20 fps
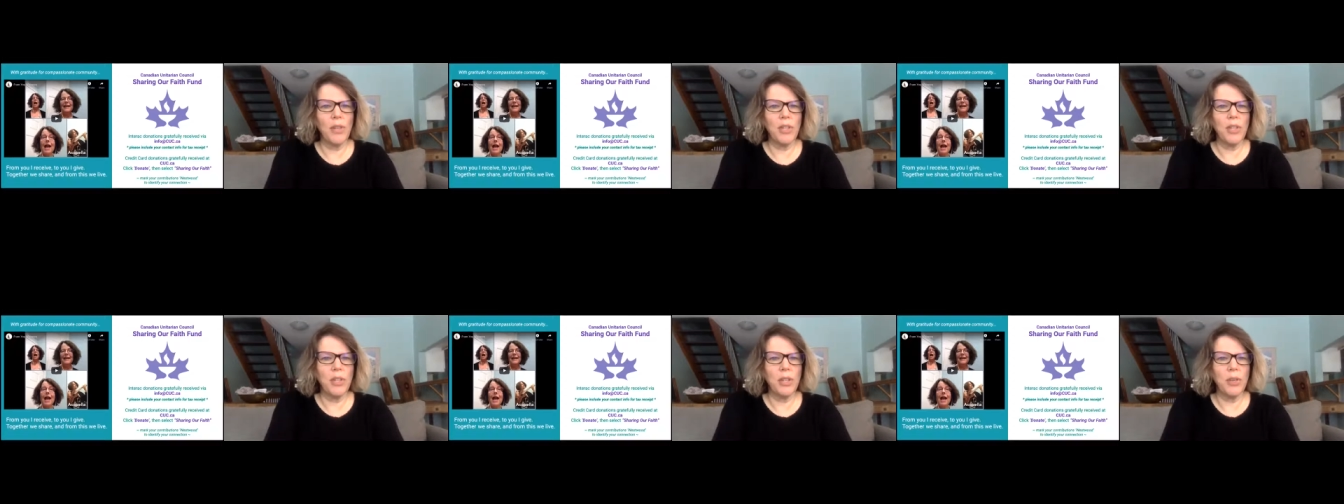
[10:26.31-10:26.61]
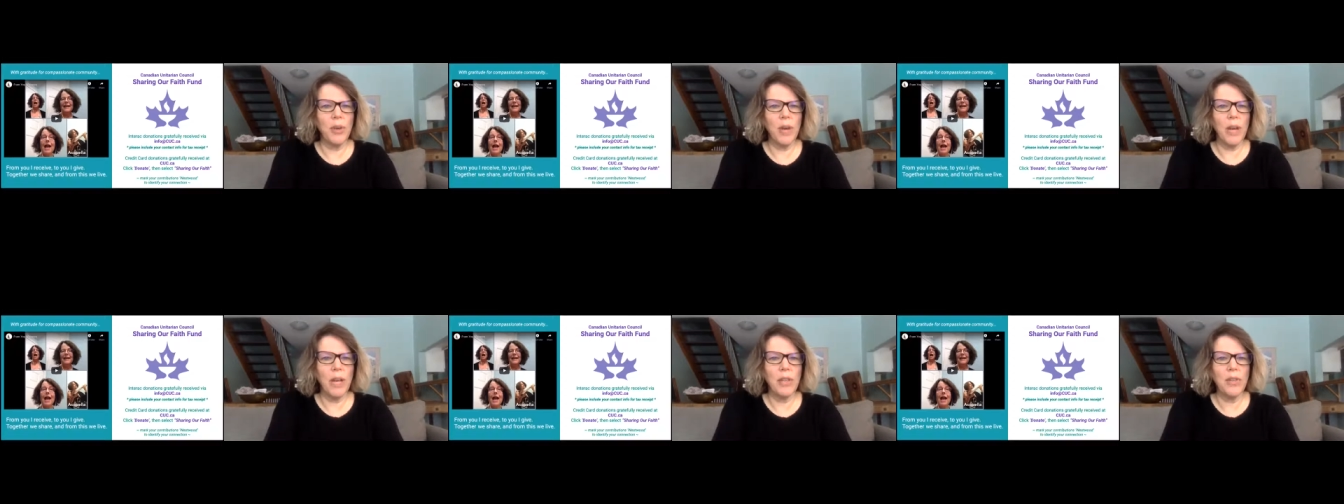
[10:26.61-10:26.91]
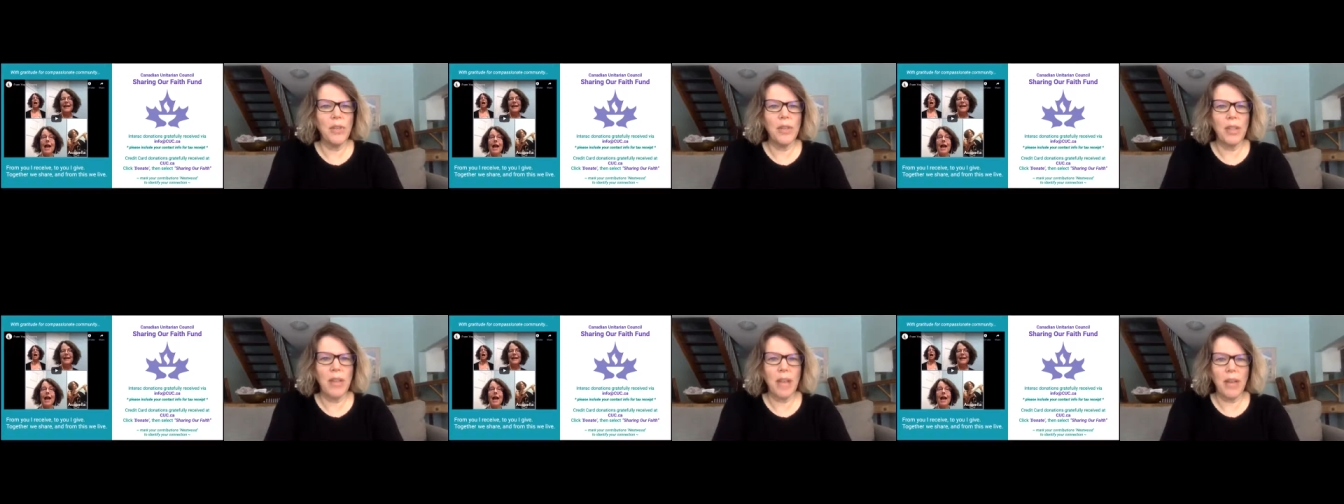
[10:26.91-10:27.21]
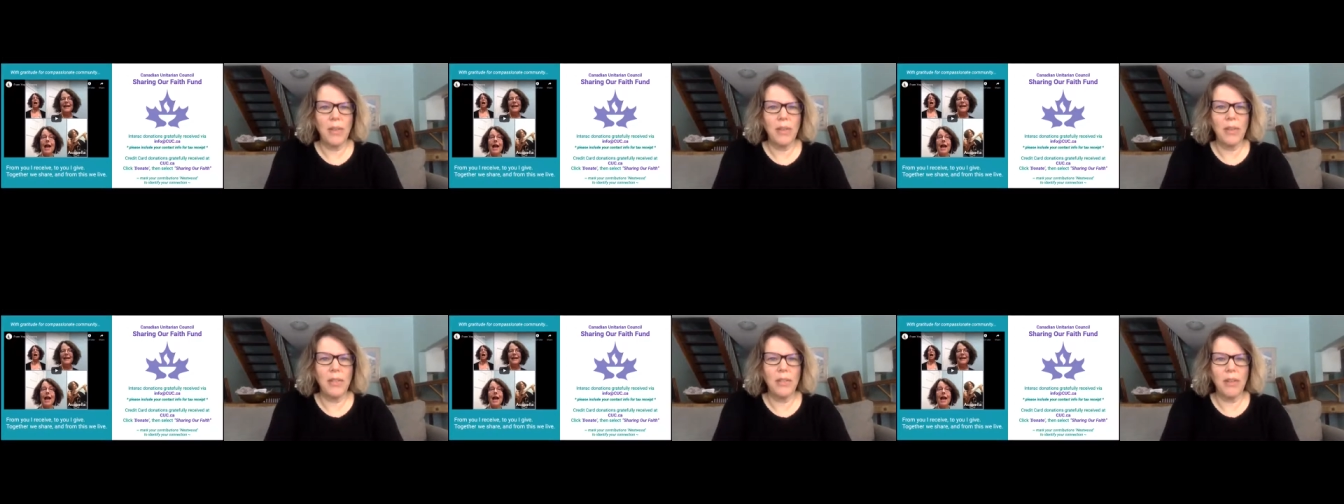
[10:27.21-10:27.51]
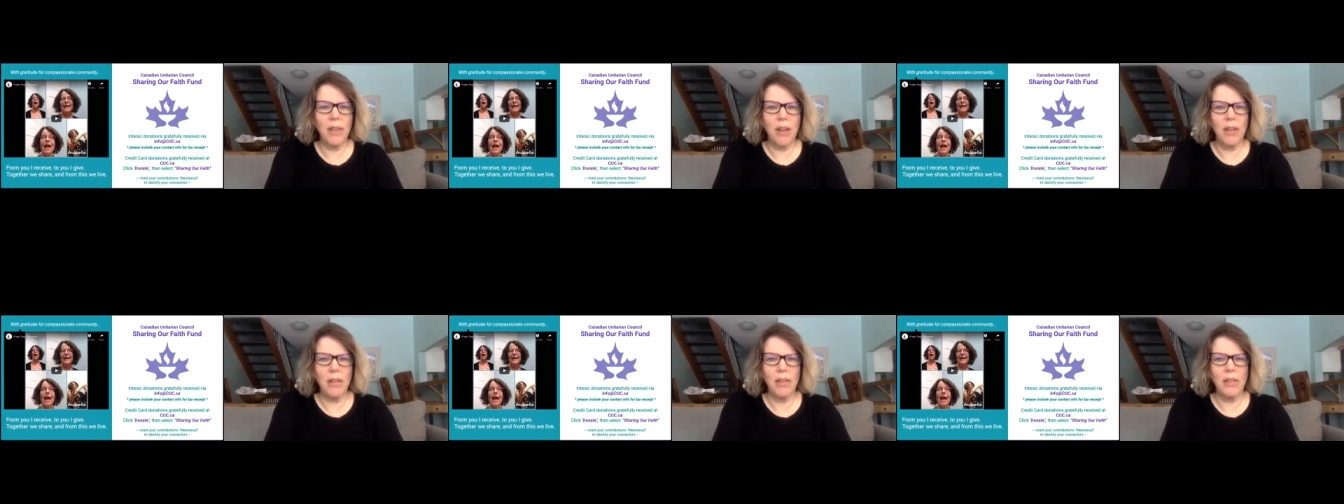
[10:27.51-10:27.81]

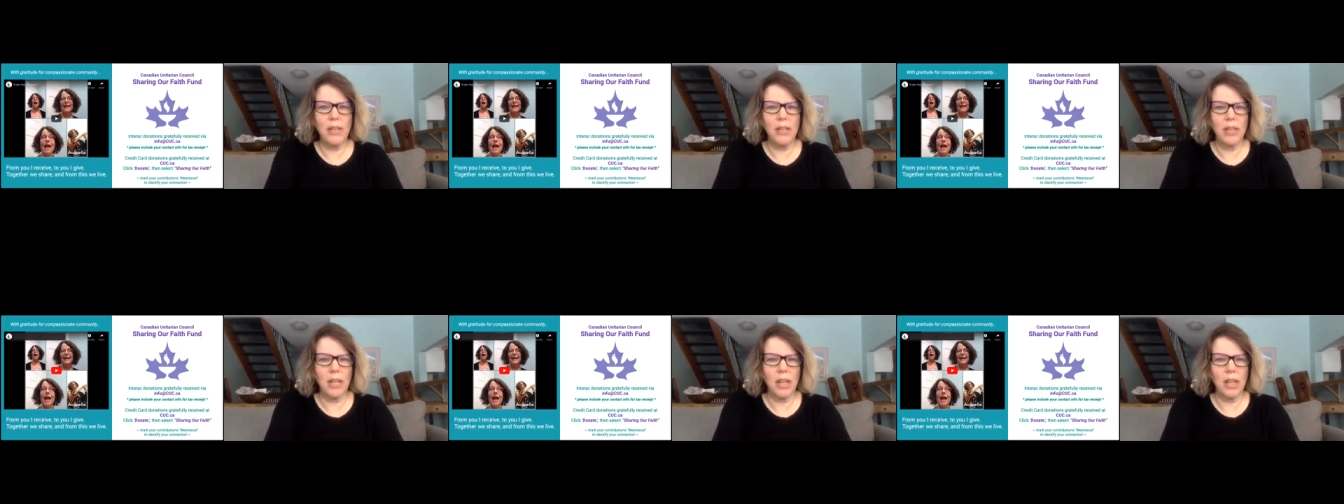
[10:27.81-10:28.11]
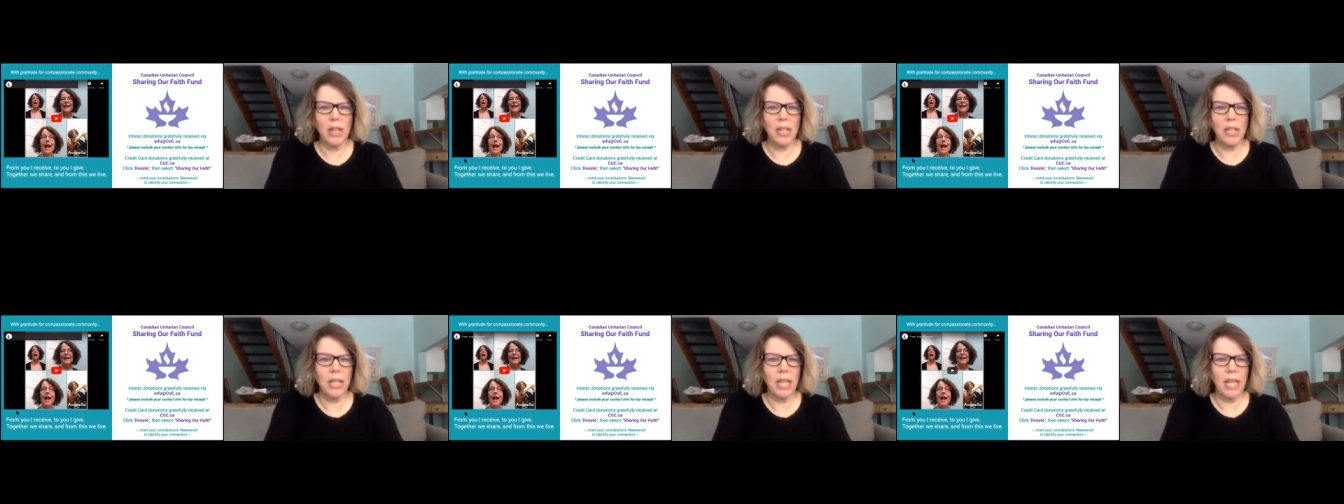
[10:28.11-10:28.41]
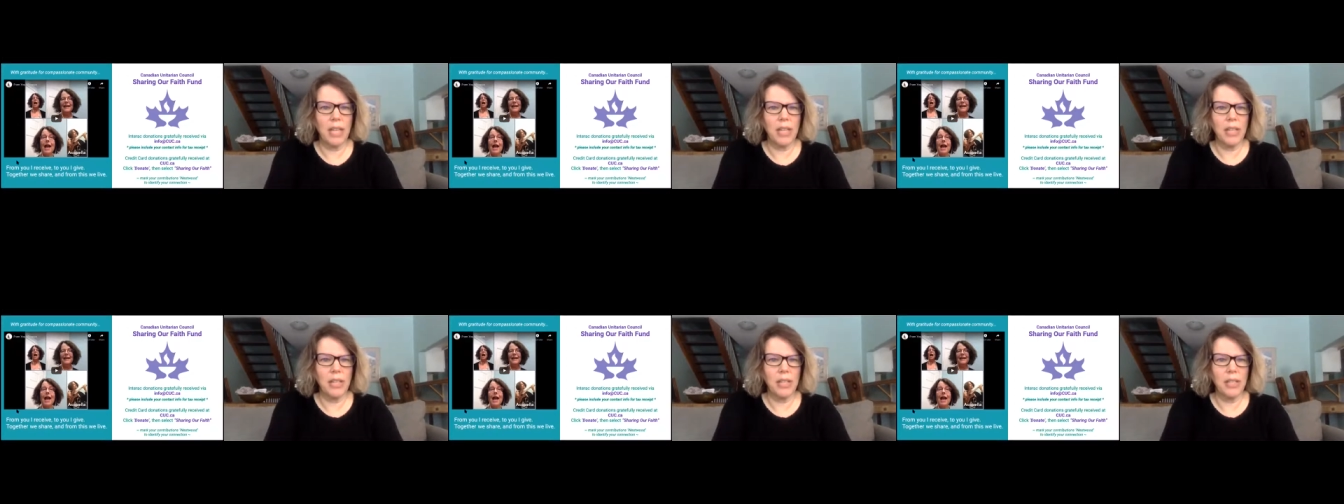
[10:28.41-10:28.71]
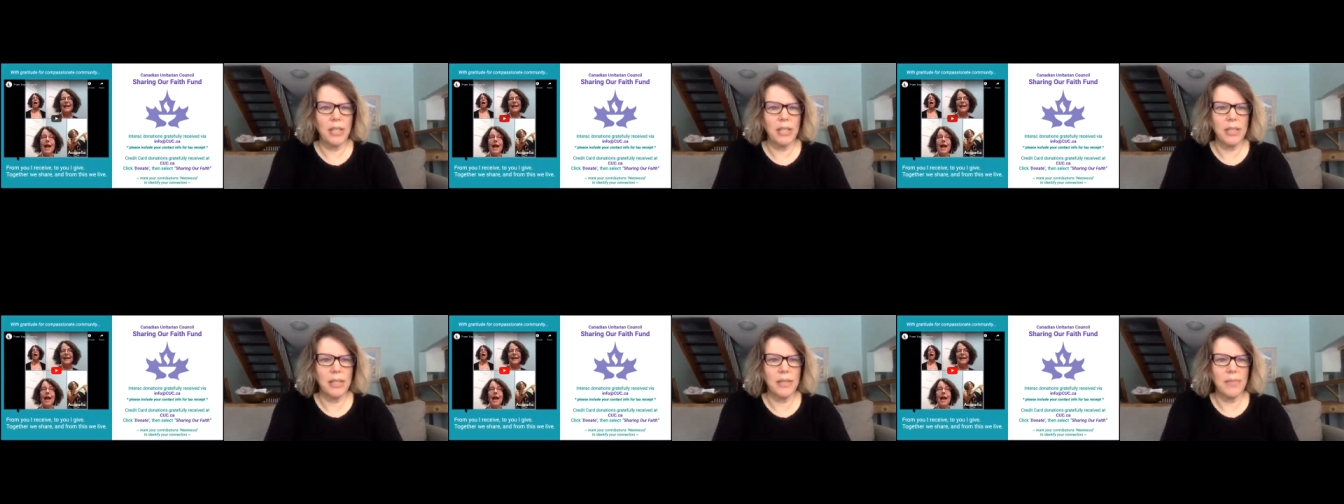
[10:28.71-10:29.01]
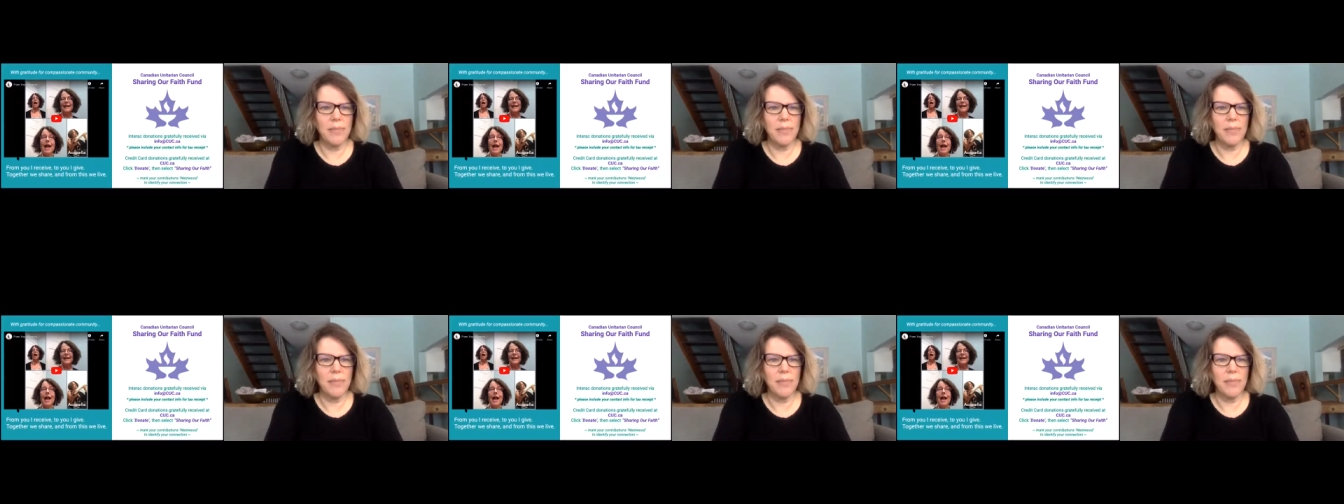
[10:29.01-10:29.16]
$200,000 to congregations.